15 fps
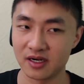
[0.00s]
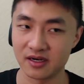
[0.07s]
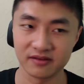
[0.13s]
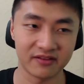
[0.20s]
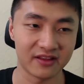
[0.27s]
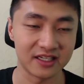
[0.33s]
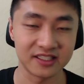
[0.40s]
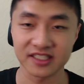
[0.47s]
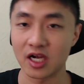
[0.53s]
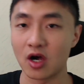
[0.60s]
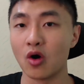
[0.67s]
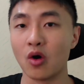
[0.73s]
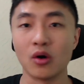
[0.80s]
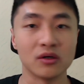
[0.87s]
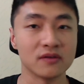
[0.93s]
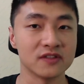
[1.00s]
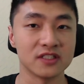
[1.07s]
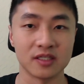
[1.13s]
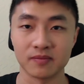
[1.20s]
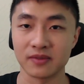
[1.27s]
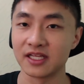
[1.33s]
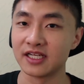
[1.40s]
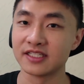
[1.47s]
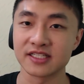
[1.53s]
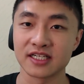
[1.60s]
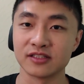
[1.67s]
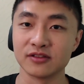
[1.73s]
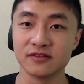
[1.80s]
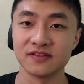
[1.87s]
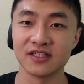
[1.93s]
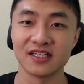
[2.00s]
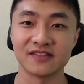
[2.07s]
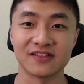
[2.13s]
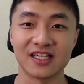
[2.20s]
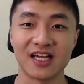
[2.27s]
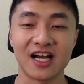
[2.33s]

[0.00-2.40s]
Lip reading: Things are all over the place. I don't have an